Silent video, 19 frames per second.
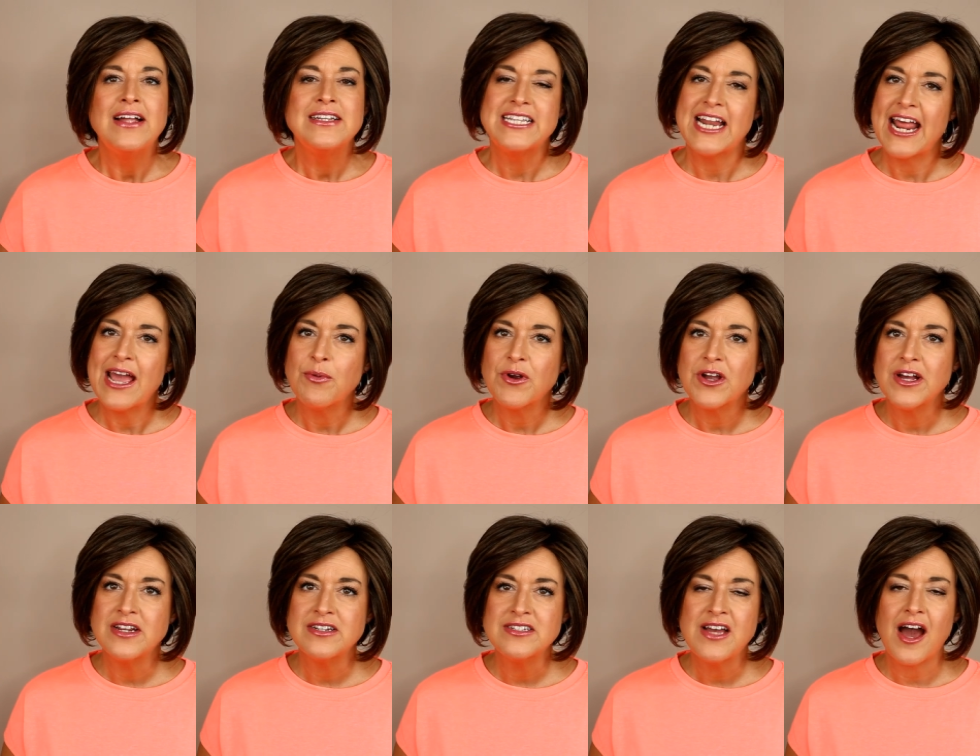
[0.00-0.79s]
Today we're
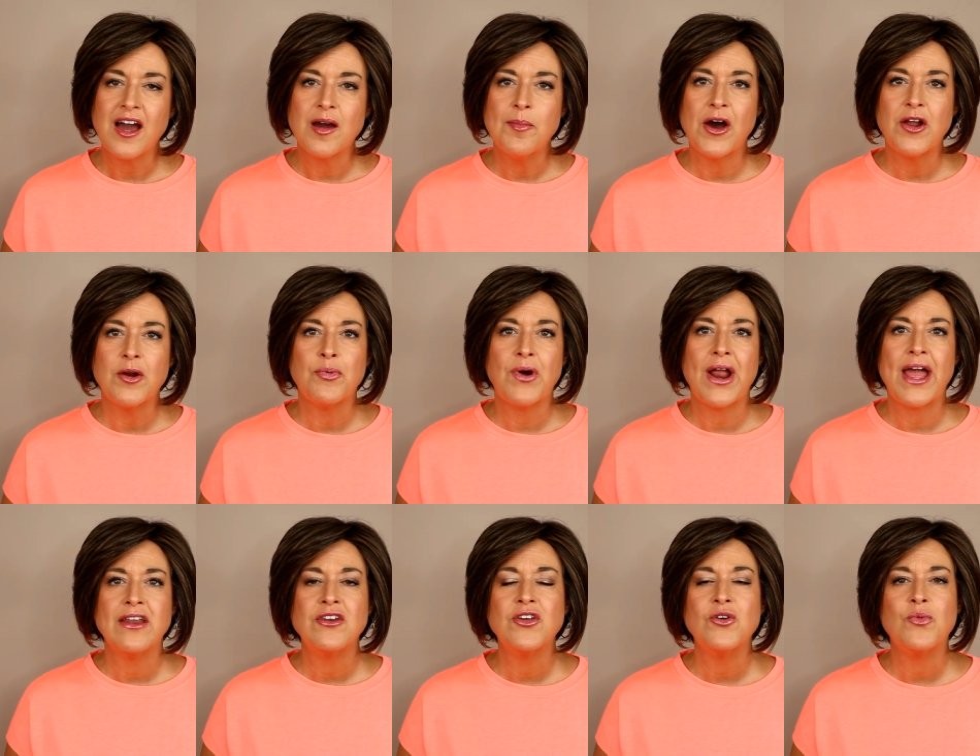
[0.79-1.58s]
going to talk about a
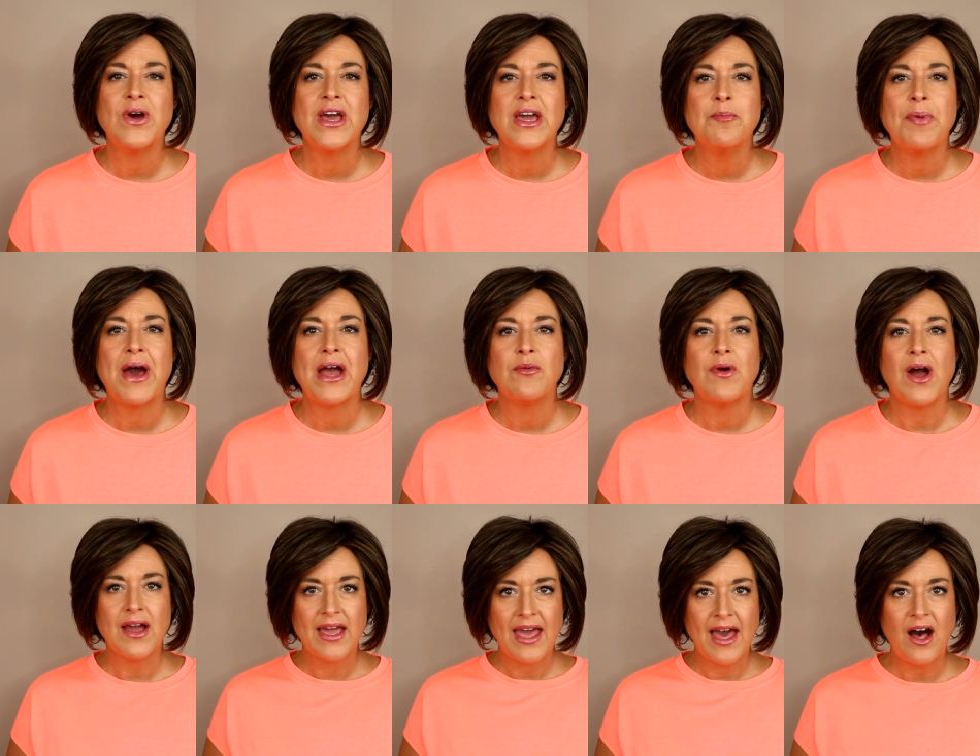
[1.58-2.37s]
brand new wig by
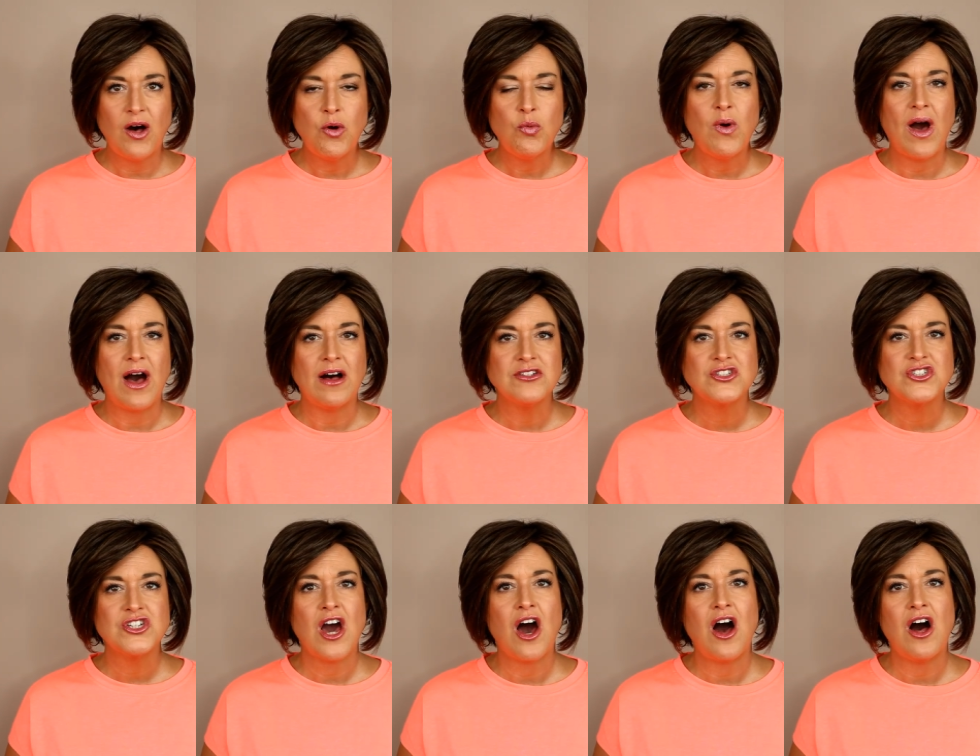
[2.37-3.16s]
Raquel
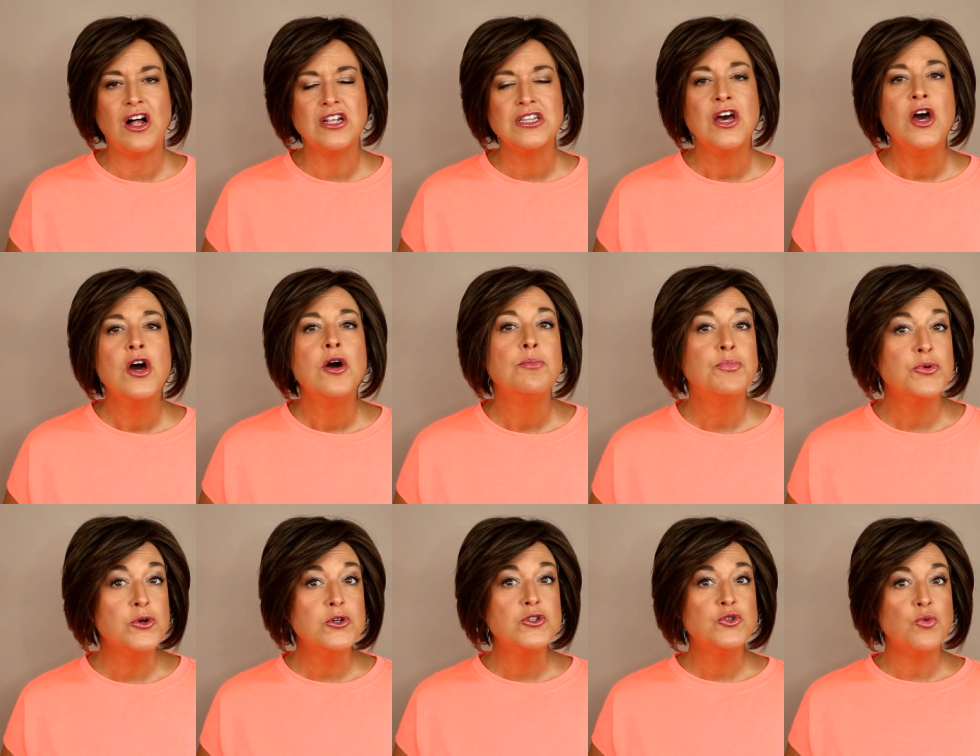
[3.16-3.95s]
Welch called
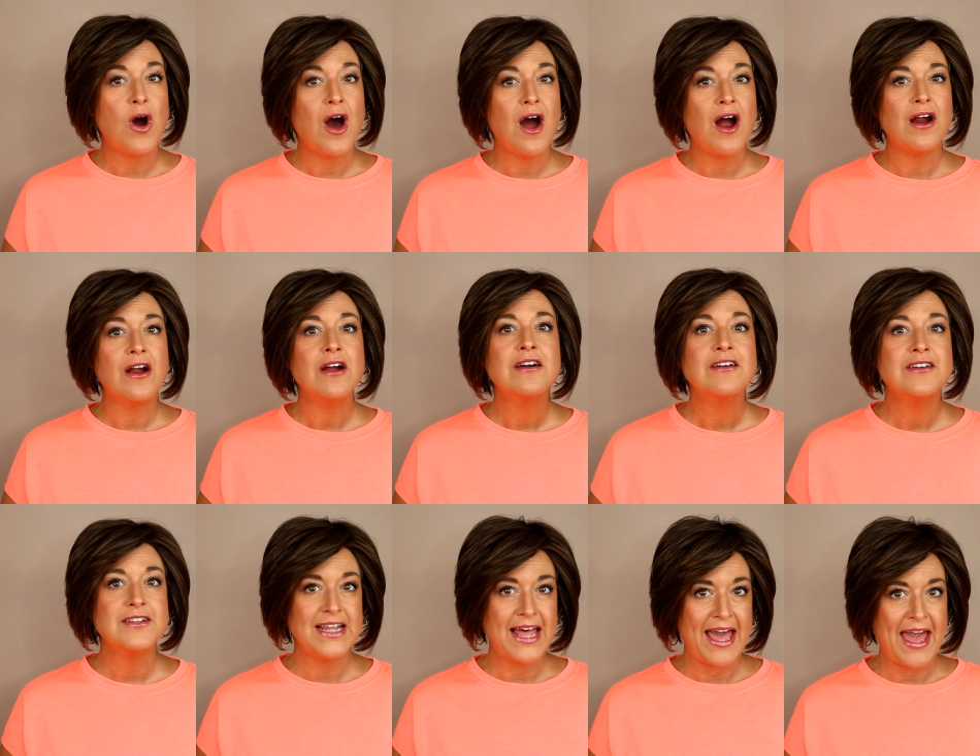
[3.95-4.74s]

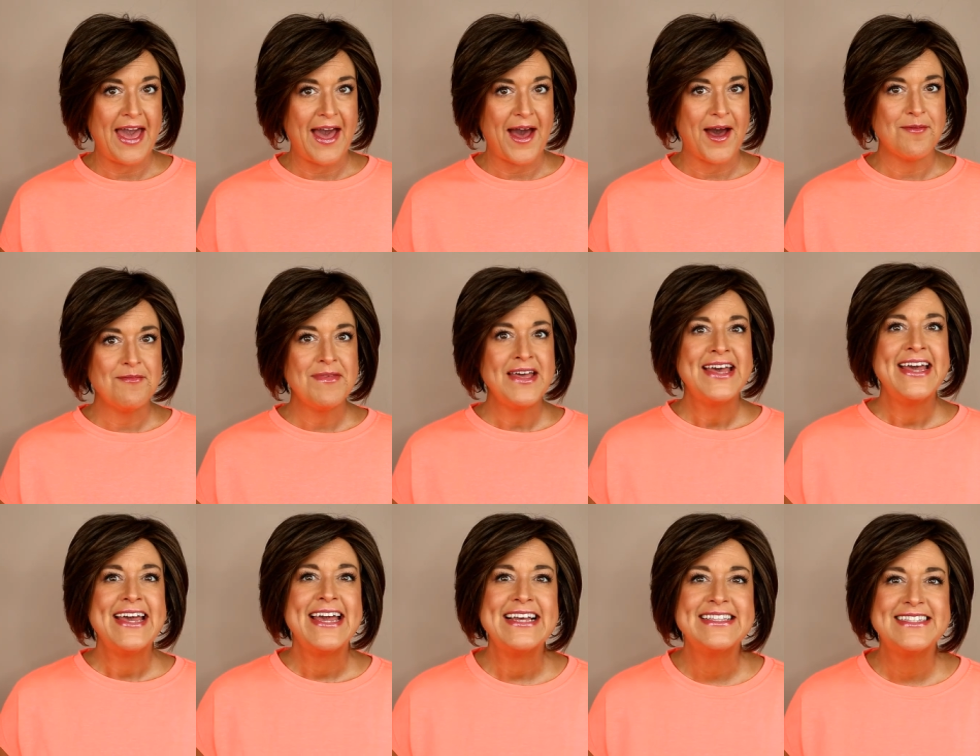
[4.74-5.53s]
Boudoir Glam.
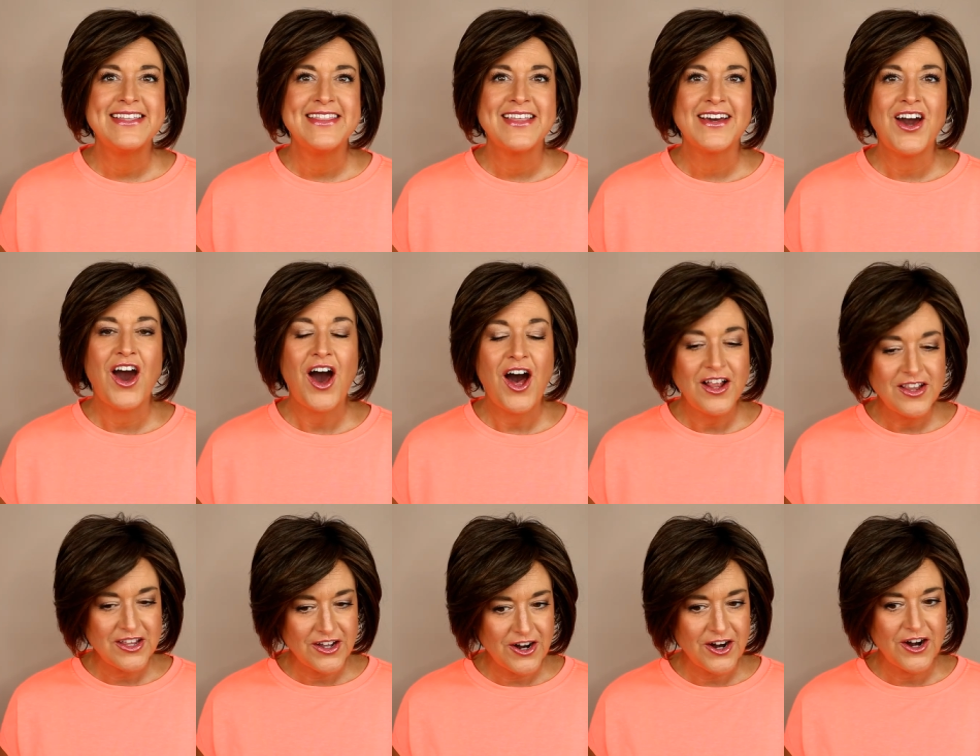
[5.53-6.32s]
It's in the
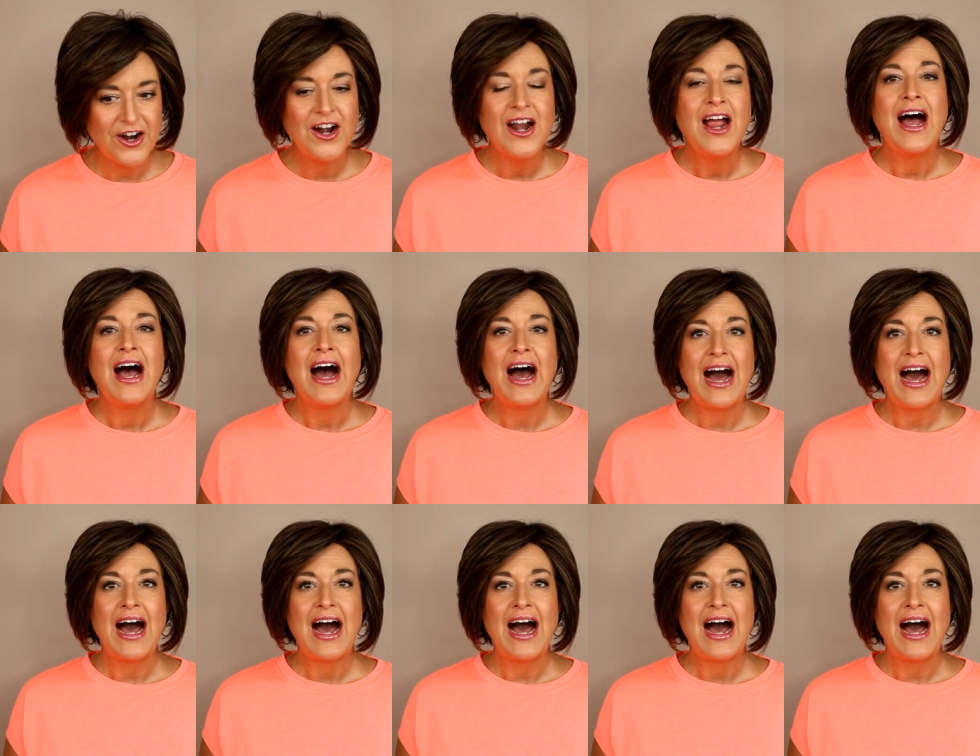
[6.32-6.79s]
color